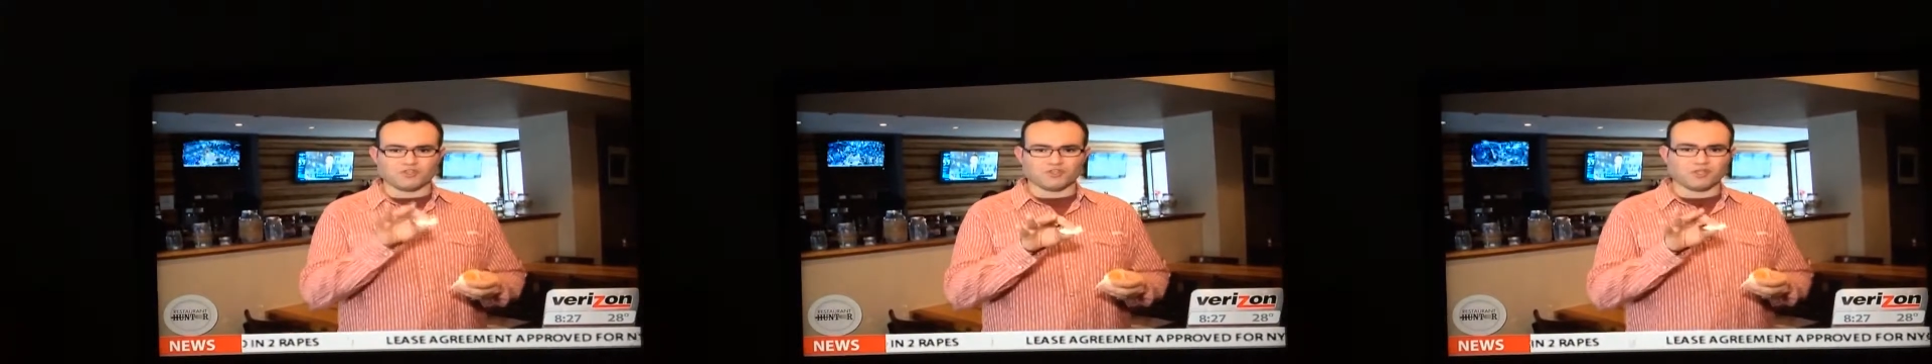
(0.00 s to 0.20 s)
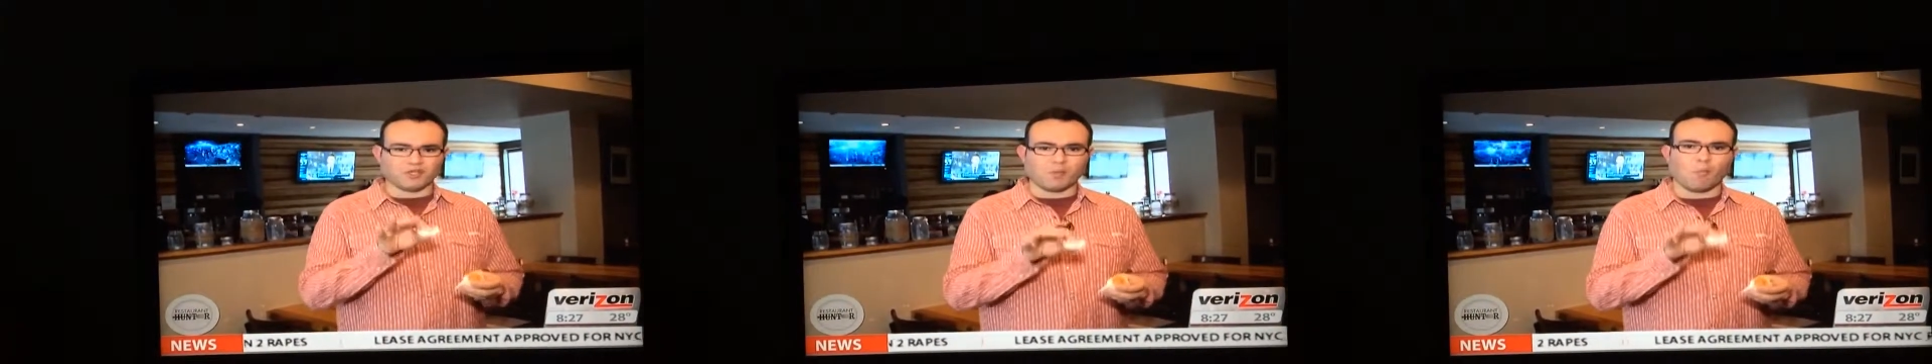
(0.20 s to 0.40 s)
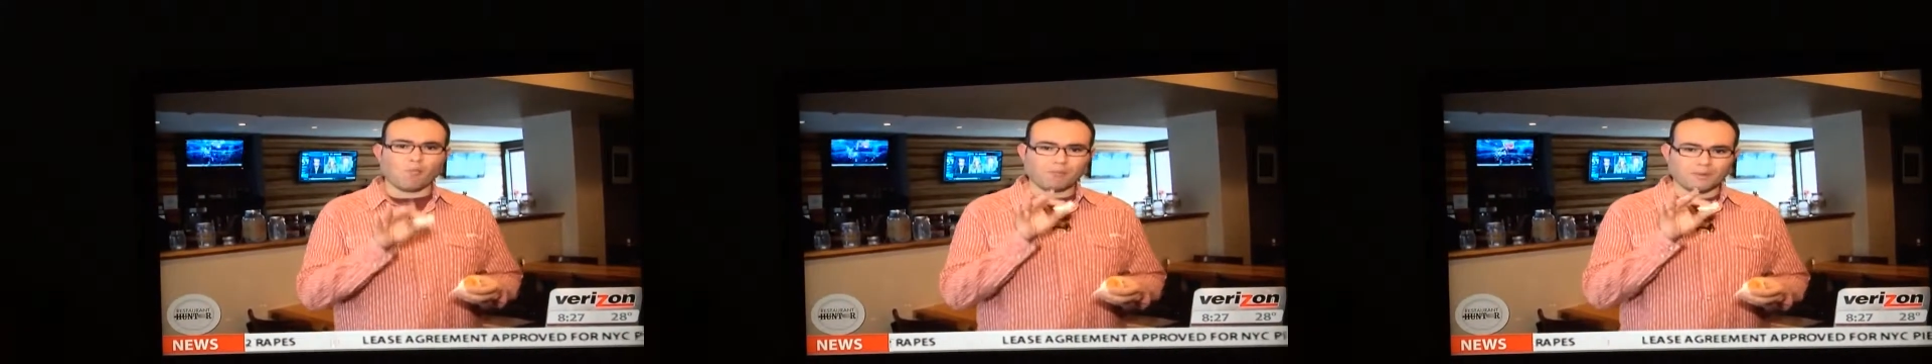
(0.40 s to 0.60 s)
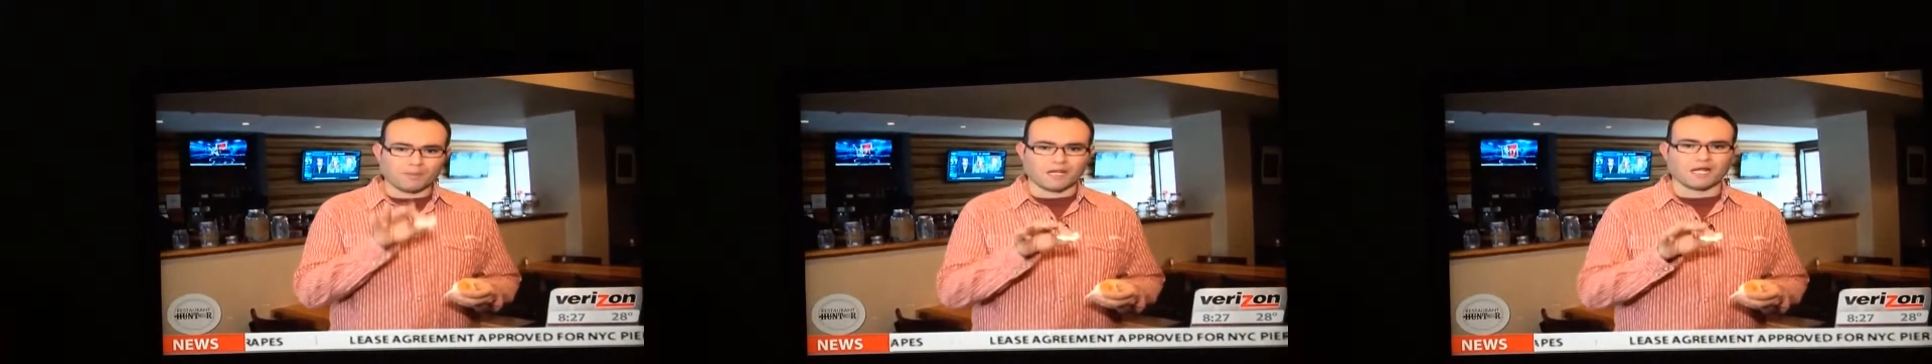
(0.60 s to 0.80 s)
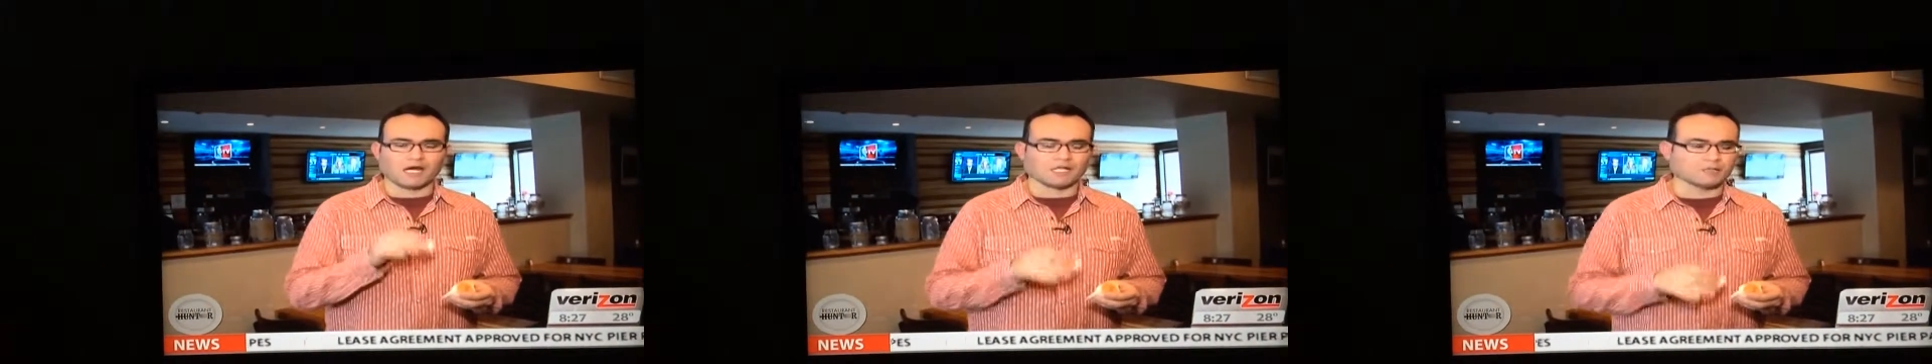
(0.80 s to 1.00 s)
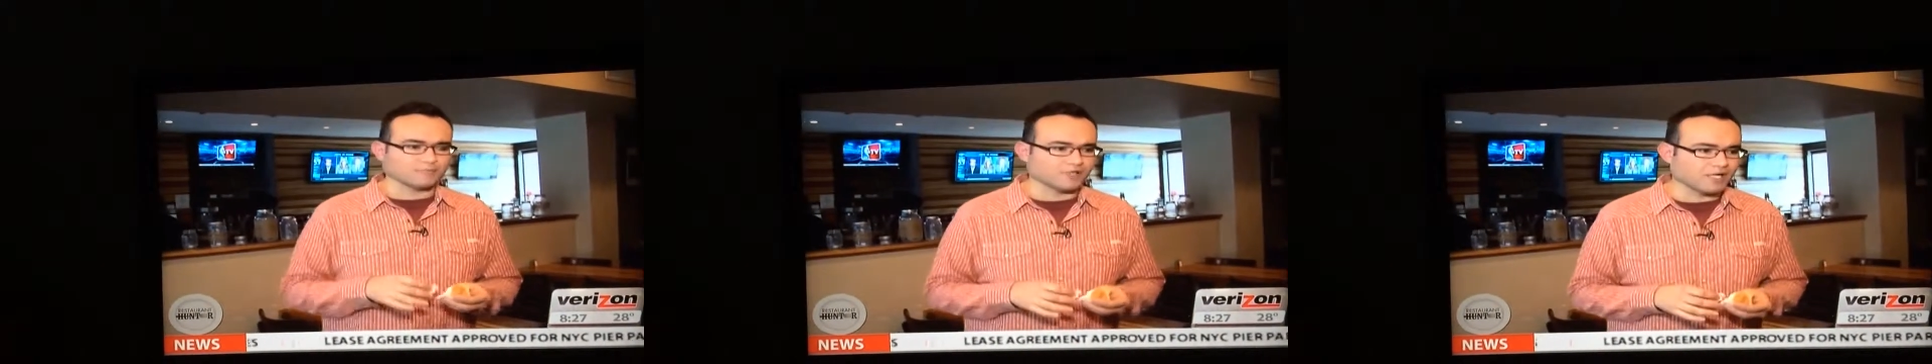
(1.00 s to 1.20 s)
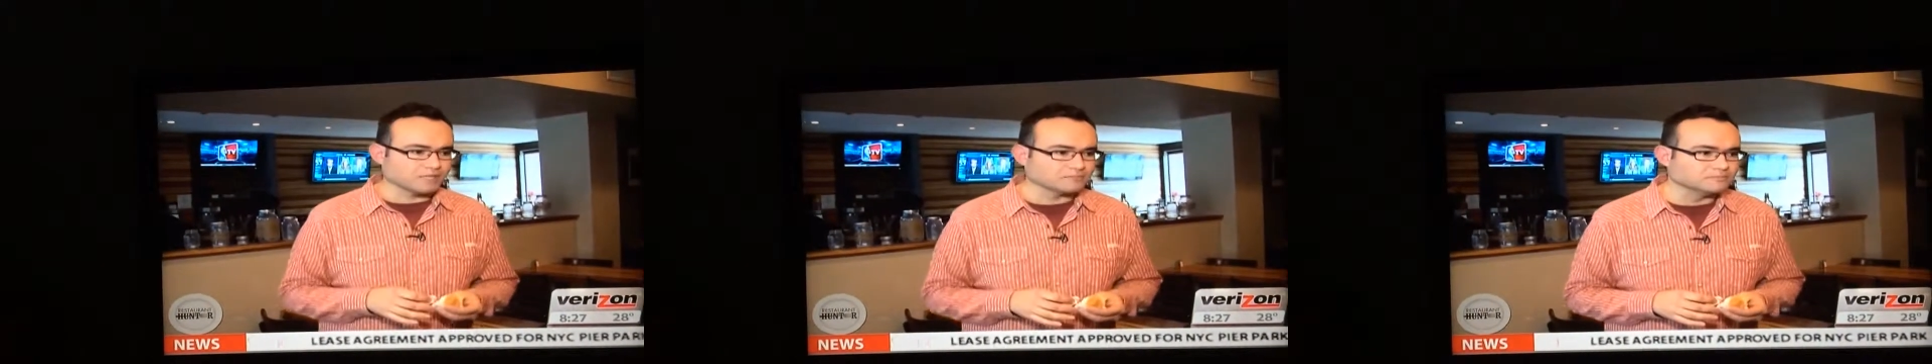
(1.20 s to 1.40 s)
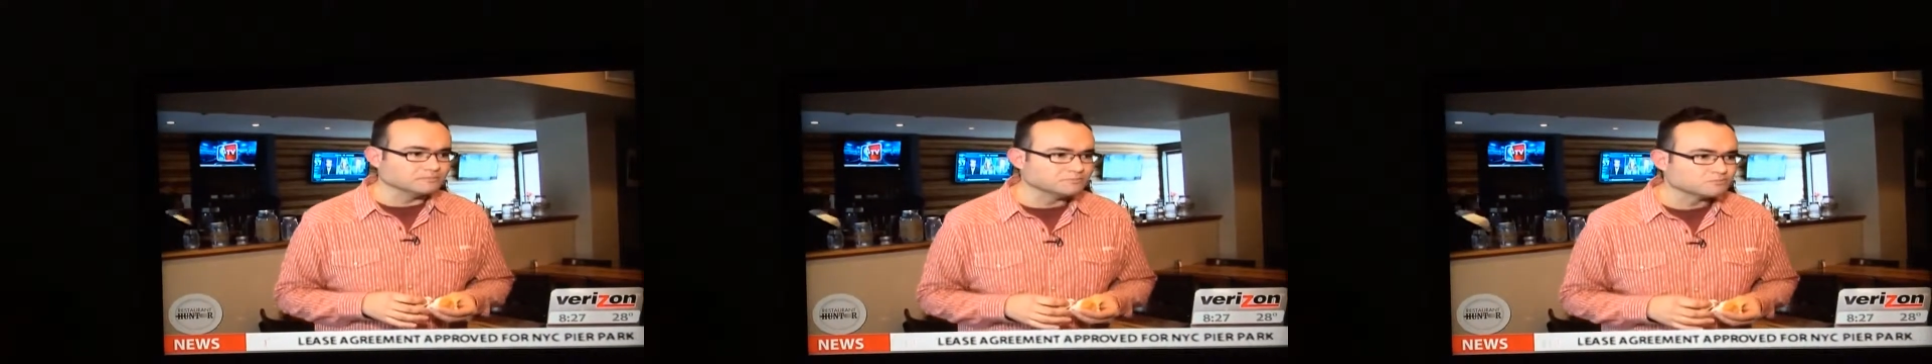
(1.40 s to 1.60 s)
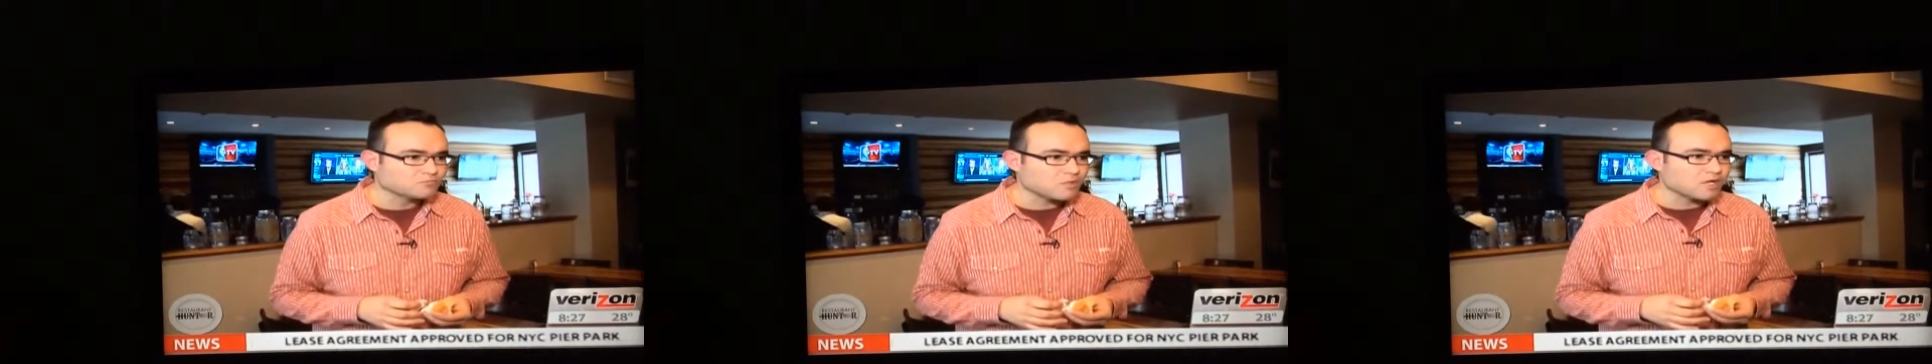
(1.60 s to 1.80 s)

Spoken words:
great thing about challah bread,